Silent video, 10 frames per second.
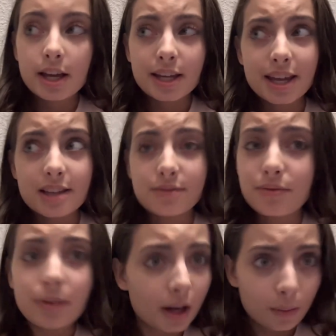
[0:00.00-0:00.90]
he is
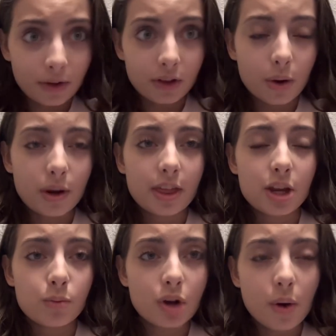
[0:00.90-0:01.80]
very well known, and that
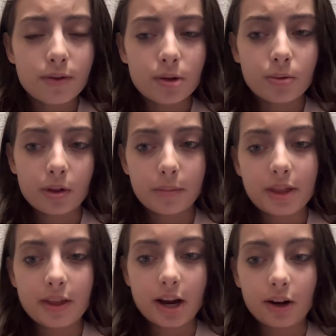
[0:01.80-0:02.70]
you know if you throw them
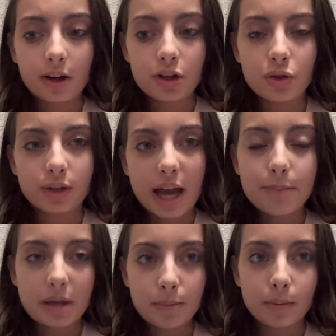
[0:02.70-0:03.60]
in there, you'll
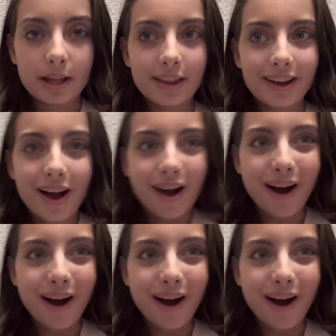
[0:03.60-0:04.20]
get people being like,